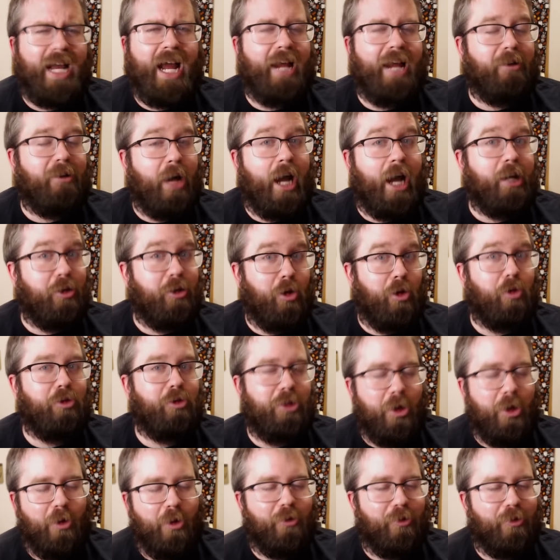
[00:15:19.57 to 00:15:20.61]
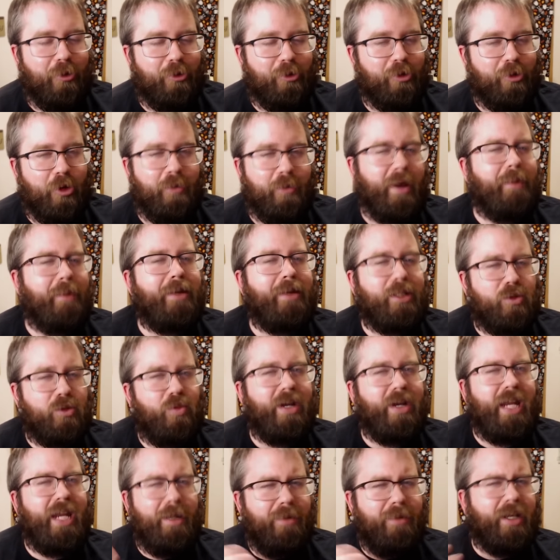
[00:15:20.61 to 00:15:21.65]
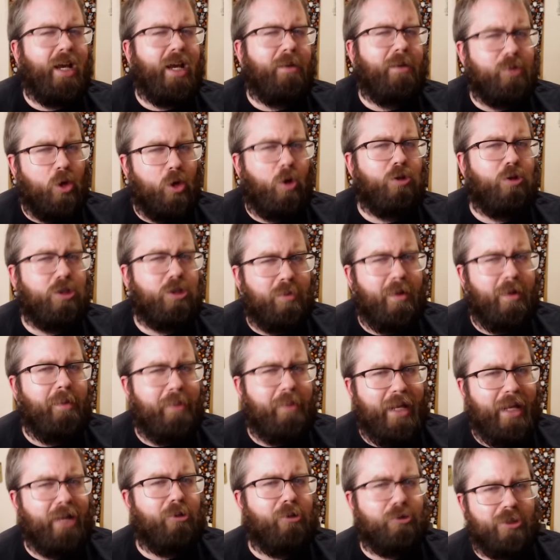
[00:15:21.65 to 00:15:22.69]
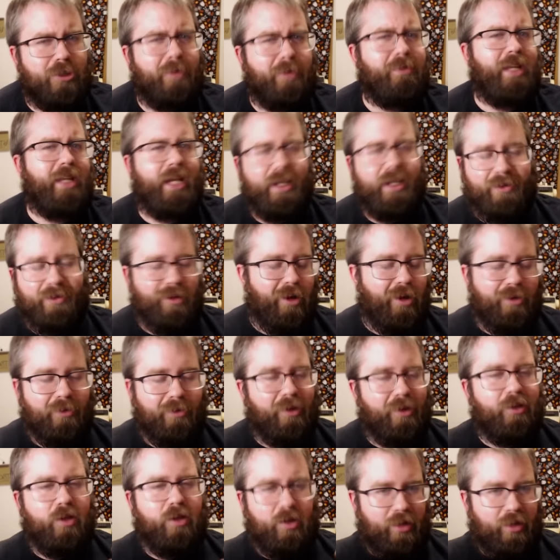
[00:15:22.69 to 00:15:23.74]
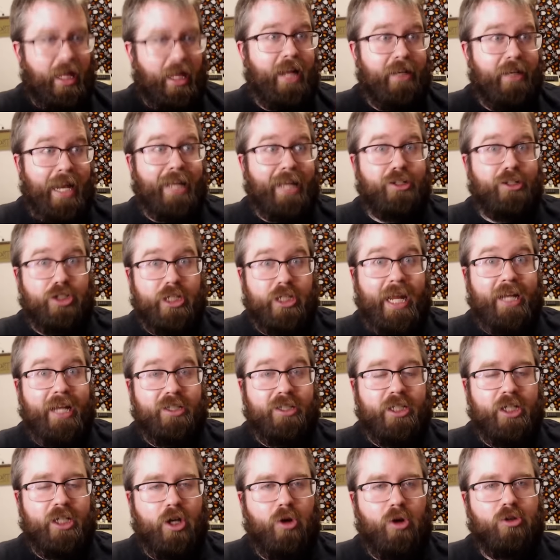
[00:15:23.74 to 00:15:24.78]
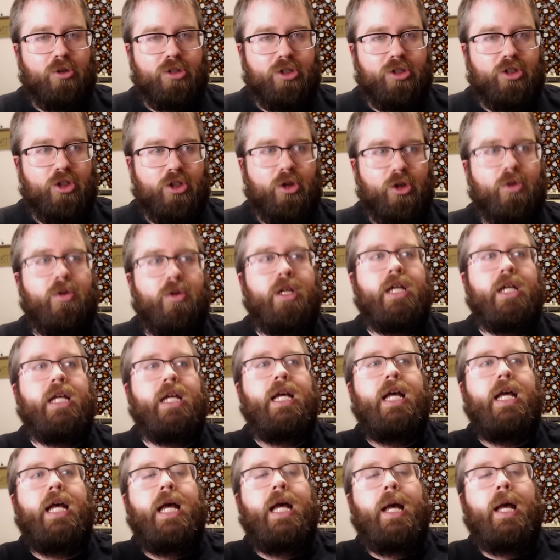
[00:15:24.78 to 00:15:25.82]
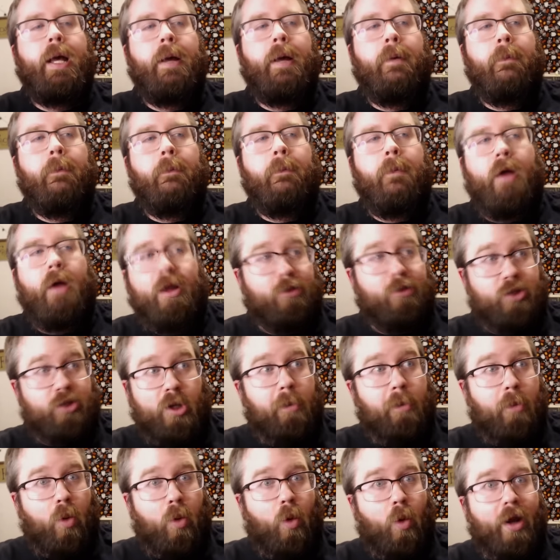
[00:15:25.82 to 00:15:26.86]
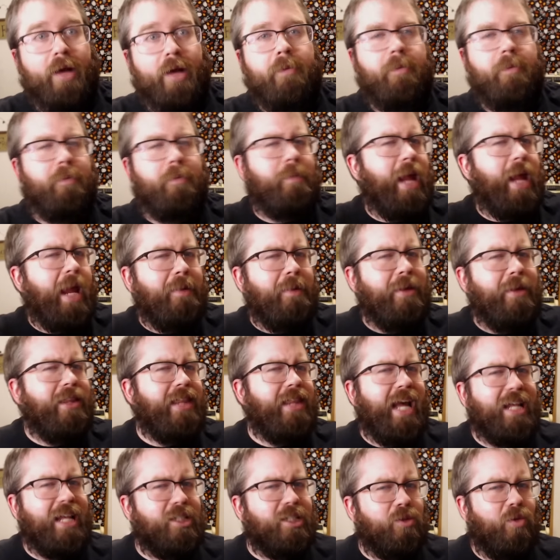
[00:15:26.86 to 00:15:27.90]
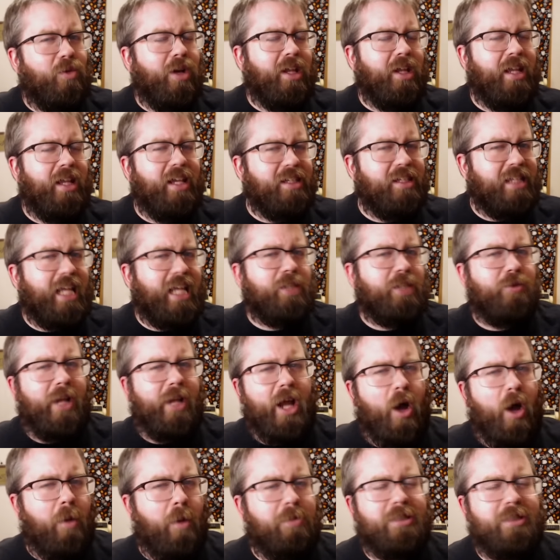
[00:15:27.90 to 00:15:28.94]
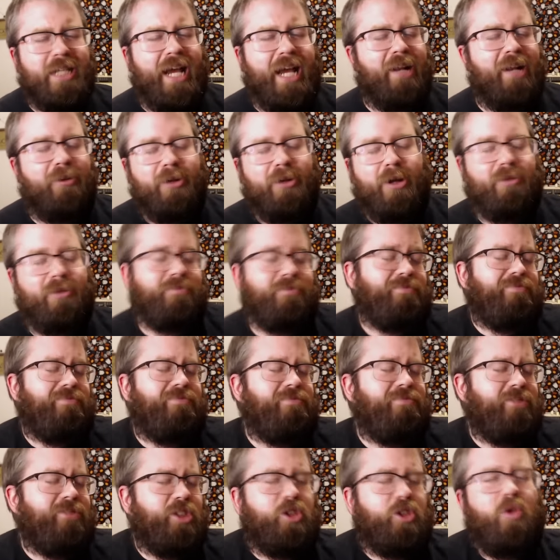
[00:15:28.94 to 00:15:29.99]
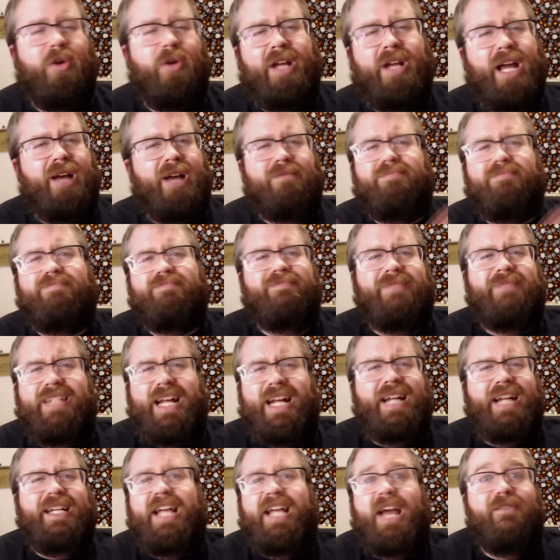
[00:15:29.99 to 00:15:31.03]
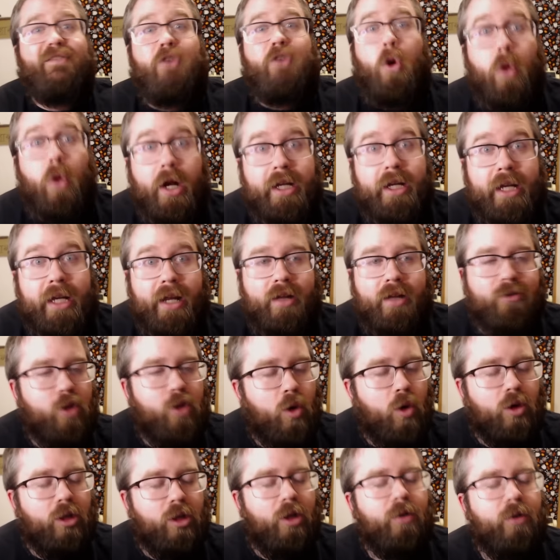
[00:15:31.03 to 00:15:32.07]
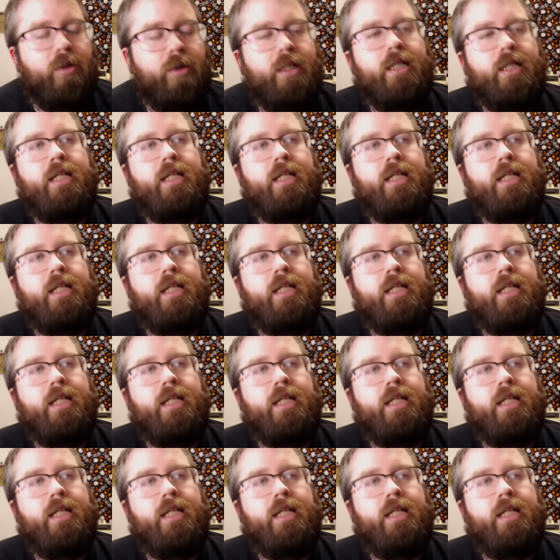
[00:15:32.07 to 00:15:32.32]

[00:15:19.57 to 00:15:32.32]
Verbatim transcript: I don't, I don't know for sure. Maybe it's when he becomes Ultimate Ben or something, and that next stage he goes into at some point. Maybe that's what it, that's what helps. I don't know. Just throwing out an idea. I have no idea. No clue.